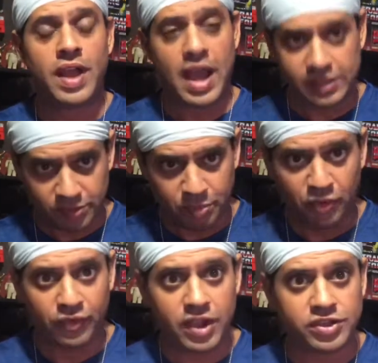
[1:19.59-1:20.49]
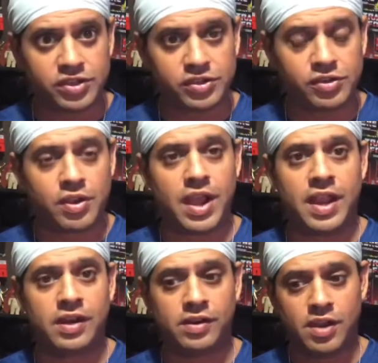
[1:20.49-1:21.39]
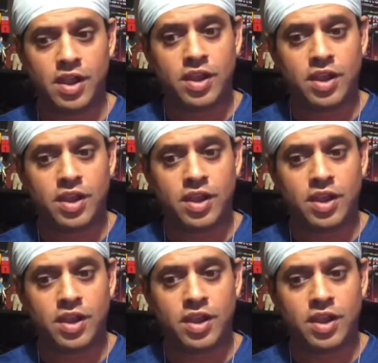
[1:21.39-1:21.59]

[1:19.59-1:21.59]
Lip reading: as a professional and